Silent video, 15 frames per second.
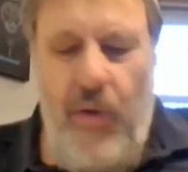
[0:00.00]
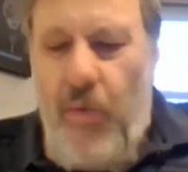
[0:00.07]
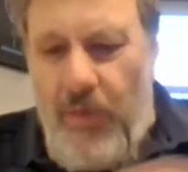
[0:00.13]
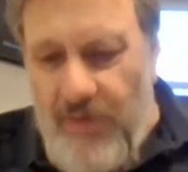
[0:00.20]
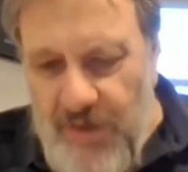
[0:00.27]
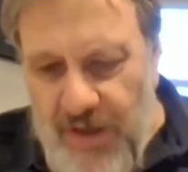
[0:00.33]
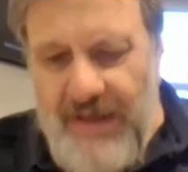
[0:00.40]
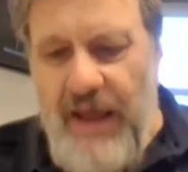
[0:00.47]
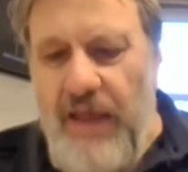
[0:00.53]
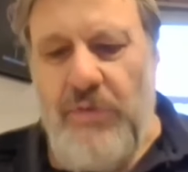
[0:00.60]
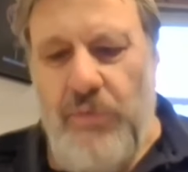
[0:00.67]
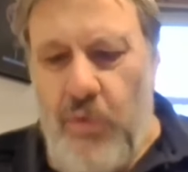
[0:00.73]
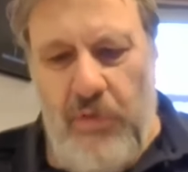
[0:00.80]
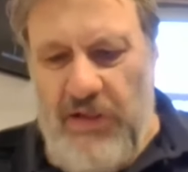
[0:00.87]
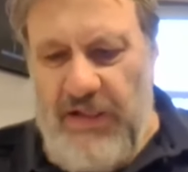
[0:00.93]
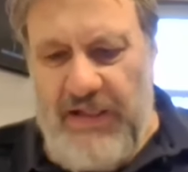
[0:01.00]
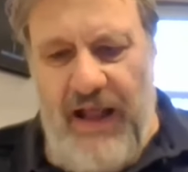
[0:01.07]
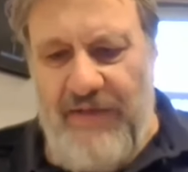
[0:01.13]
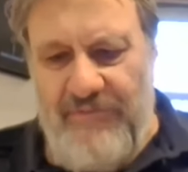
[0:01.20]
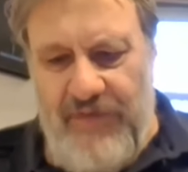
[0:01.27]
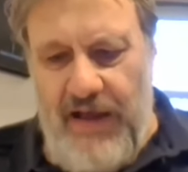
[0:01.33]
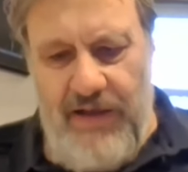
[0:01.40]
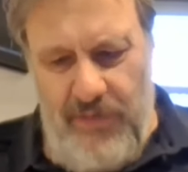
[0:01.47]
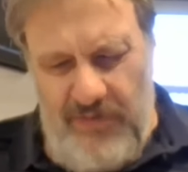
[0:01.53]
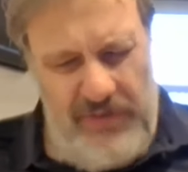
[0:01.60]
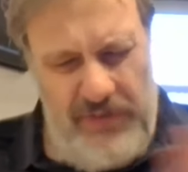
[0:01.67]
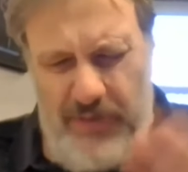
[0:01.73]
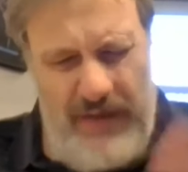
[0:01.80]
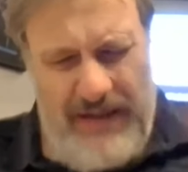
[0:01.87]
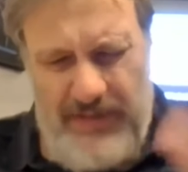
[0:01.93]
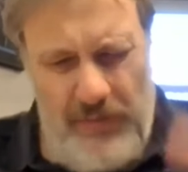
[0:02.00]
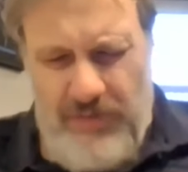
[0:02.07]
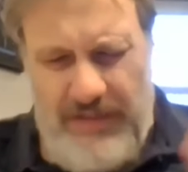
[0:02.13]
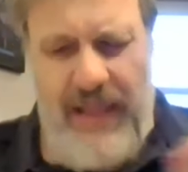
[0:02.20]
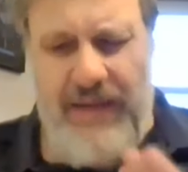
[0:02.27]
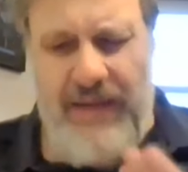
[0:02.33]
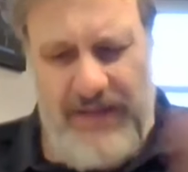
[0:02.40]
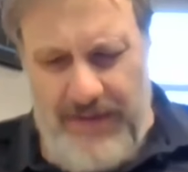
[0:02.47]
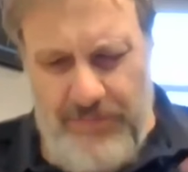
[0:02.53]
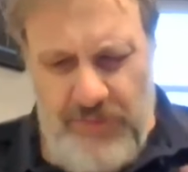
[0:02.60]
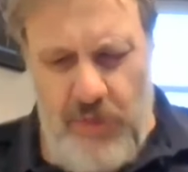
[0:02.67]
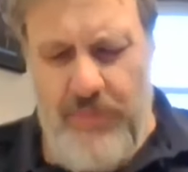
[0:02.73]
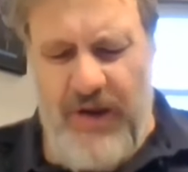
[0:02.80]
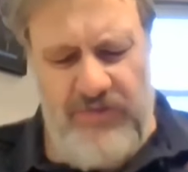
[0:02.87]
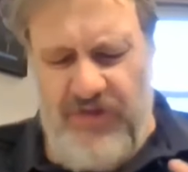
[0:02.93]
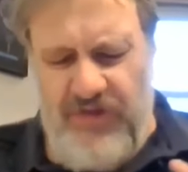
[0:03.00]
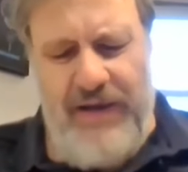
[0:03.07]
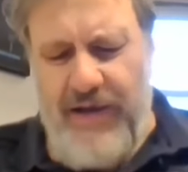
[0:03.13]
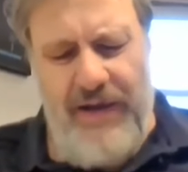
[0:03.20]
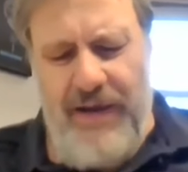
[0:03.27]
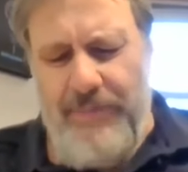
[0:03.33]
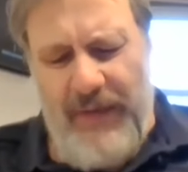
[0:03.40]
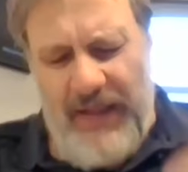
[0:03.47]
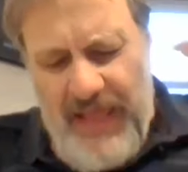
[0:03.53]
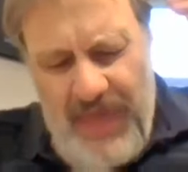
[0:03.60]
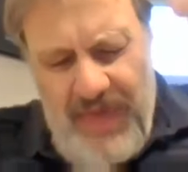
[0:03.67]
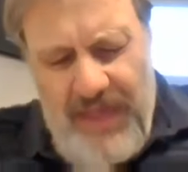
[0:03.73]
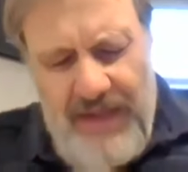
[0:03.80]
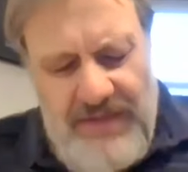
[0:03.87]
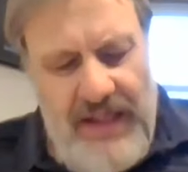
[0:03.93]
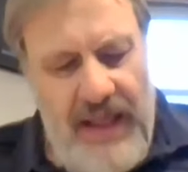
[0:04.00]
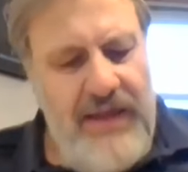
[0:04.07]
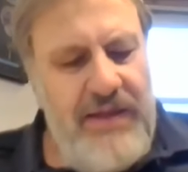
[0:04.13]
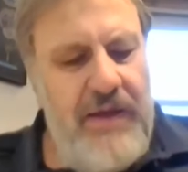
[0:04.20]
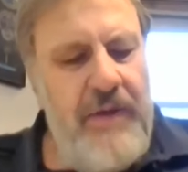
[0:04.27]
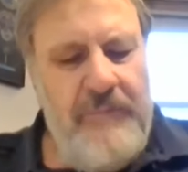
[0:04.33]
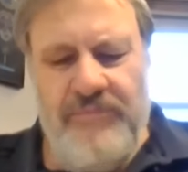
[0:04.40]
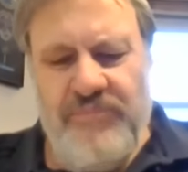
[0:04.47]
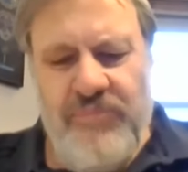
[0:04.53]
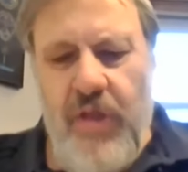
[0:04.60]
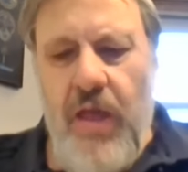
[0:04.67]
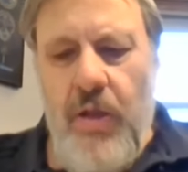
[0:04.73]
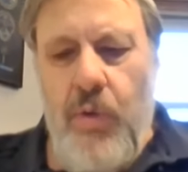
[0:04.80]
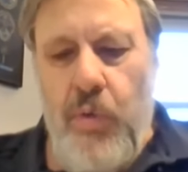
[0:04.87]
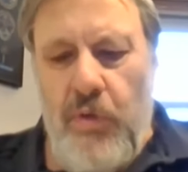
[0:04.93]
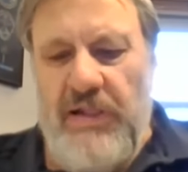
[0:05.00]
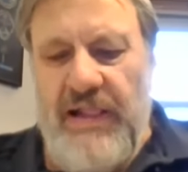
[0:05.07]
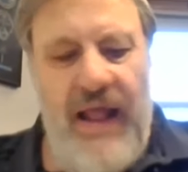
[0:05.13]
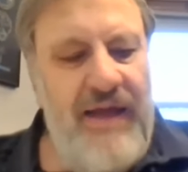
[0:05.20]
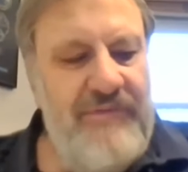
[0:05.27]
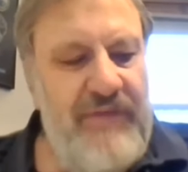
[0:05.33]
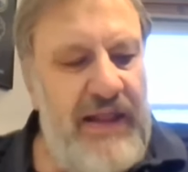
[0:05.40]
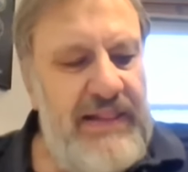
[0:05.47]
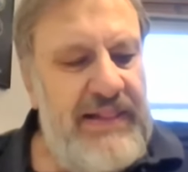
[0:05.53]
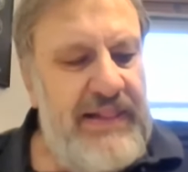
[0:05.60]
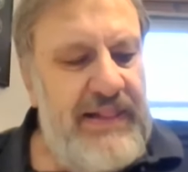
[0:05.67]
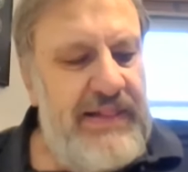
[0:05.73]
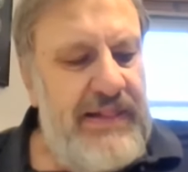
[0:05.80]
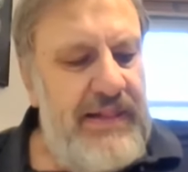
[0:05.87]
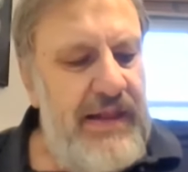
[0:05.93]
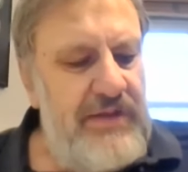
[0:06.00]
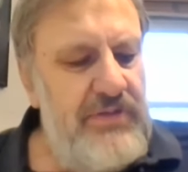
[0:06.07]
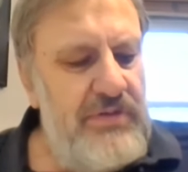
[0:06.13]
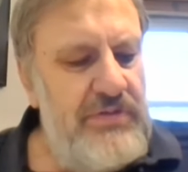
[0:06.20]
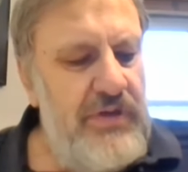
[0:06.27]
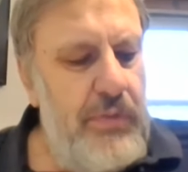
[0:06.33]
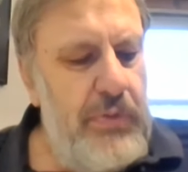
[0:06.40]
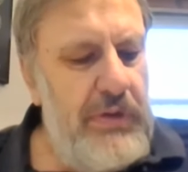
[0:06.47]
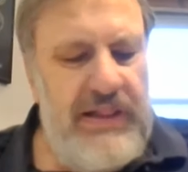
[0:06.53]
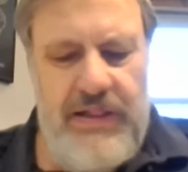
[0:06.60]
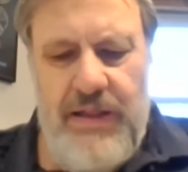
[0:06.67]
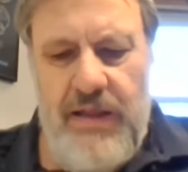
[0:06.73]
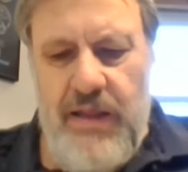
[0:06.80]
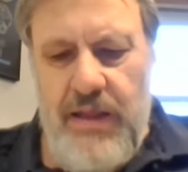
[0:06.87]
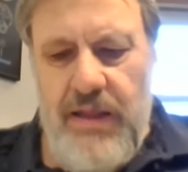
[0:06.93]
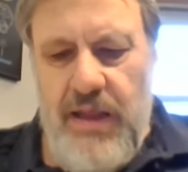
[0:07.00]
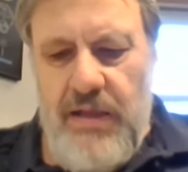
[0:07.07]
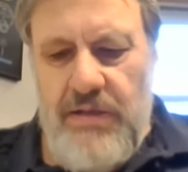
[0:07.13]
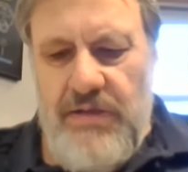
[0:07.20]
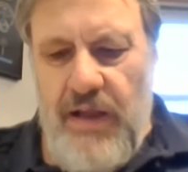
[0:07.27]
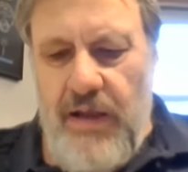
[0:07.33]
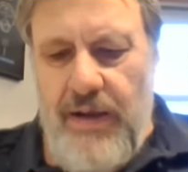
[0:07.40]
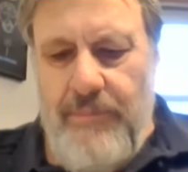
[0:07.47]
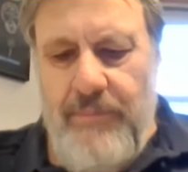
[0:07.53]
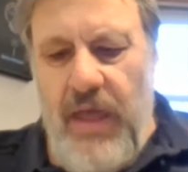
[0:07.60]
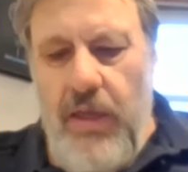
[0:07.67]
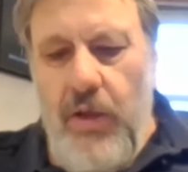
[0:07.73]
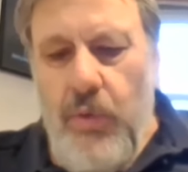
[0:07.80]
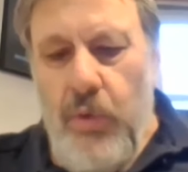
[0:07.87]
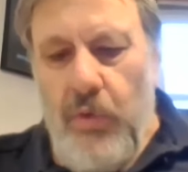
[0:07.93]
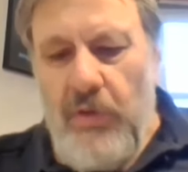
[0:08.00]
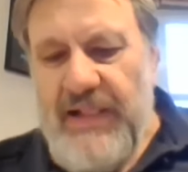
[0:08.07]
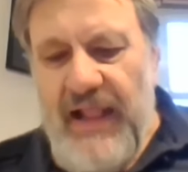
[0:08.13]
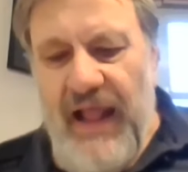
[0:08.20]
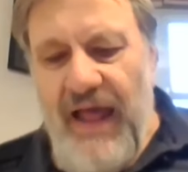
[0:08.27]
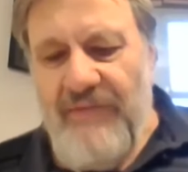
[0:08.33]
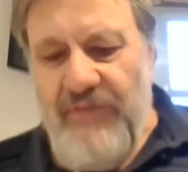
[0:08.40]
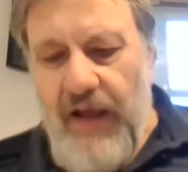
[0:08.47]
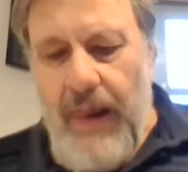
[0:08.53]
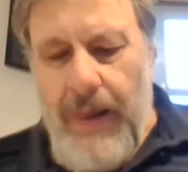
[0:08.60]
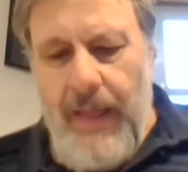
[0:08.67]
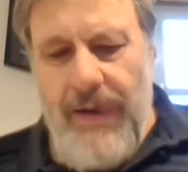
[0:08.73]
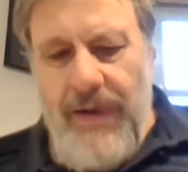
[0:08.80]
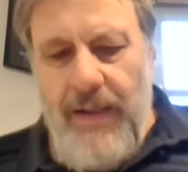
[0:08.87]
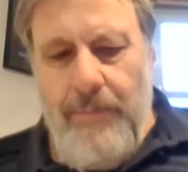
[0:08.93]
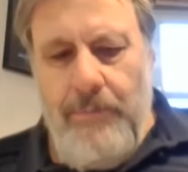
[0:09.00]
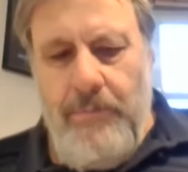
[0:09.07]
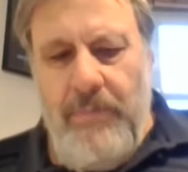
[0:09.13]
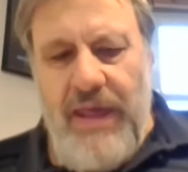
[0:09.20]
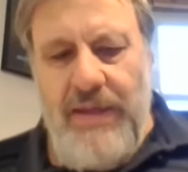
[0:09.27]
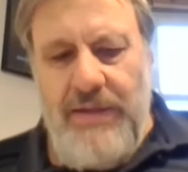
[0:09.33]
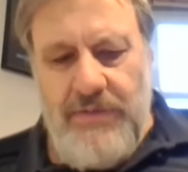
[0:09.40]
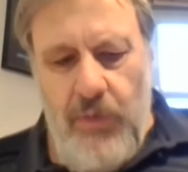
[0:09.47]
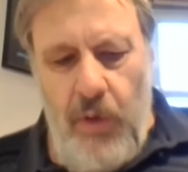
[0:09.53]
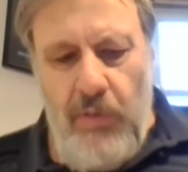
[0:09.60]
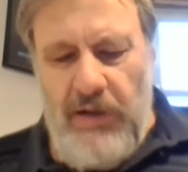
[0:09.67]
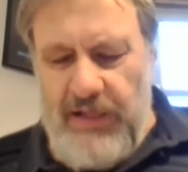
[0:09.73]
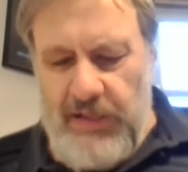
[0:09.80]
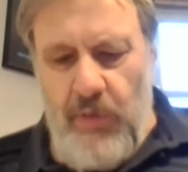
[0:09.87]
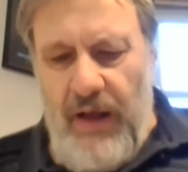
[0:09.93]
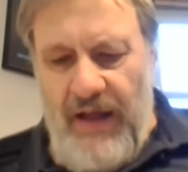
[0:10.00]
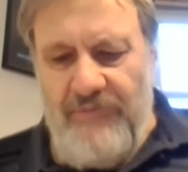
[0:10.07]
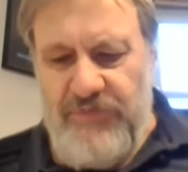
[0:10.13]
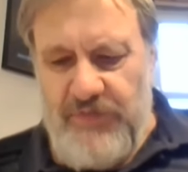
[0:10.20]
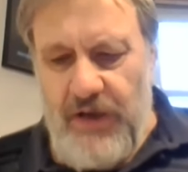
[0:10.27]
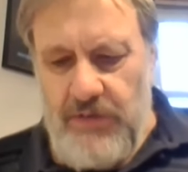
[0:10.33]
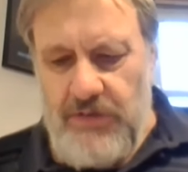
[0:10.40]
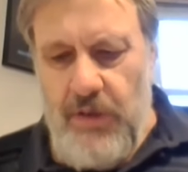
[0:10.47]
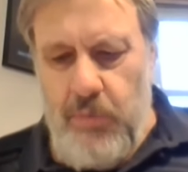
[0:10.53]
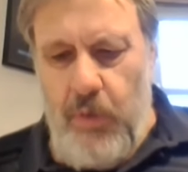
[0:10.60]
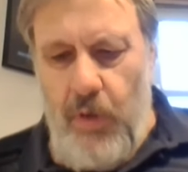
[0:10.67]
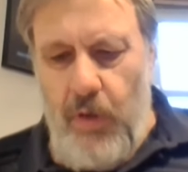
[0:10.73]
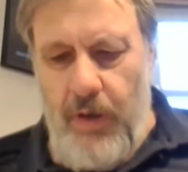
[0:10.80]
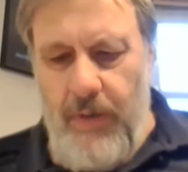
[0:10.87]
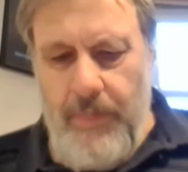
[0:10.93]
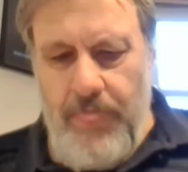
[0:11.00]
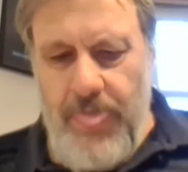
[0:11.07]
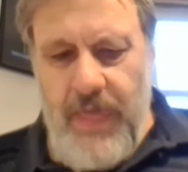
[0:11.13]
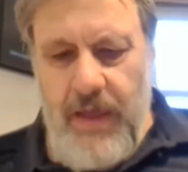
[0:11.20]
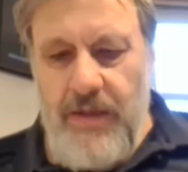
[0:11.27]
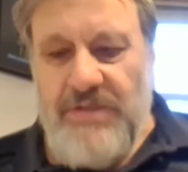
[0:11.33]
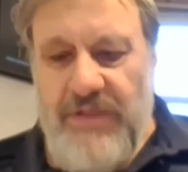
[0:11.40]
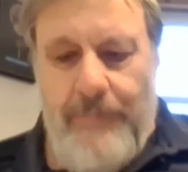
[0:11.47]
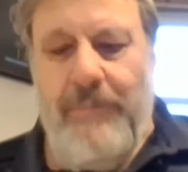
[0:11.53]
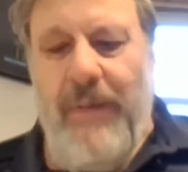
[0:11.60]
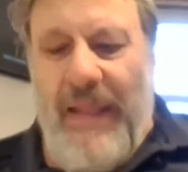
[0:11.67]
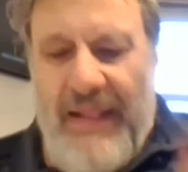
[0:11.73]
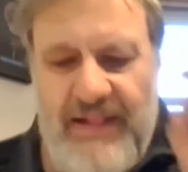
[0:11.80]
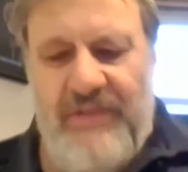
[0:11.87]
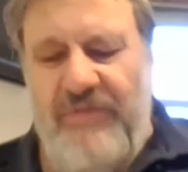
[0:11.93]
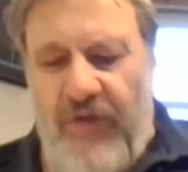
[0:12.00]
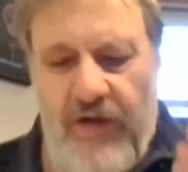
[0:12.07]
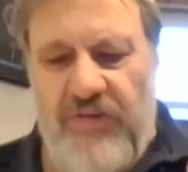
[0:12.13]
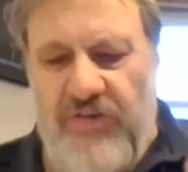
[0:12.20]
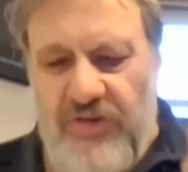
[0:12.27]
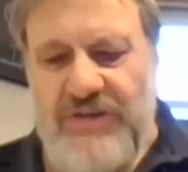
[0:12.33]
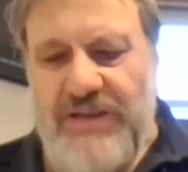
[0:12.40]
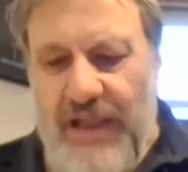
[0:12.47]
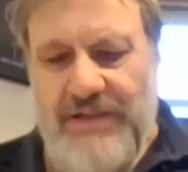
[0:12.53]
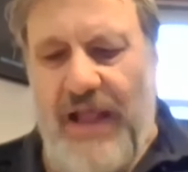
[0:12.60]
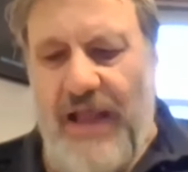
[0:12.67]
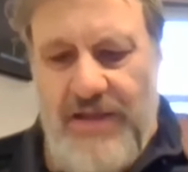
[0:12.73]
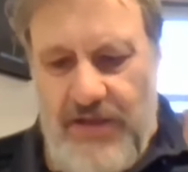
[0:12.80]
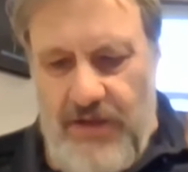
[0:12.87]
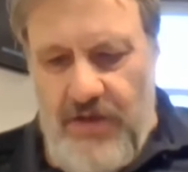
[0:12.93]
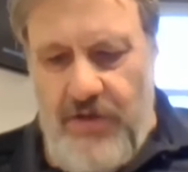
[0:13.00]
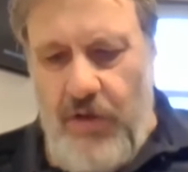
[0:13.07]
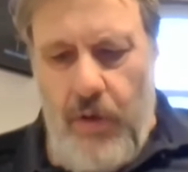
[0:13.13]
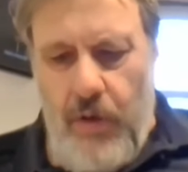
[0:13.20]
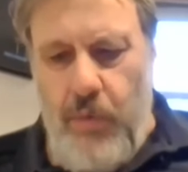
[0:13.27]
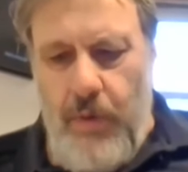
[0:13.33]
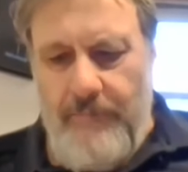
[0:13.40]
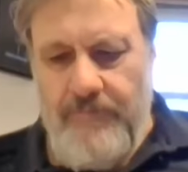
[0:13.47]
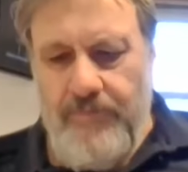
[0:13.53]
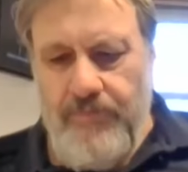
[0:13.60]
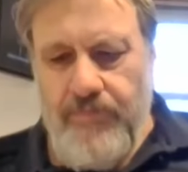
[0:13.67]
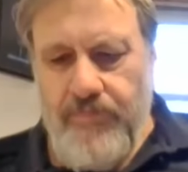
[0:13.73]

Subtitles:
Or again, Kurosawa, although I don't like him too much generally, but take Kurosawa's, I don't know what's the term, Kurosawa made also after the war the best version that I know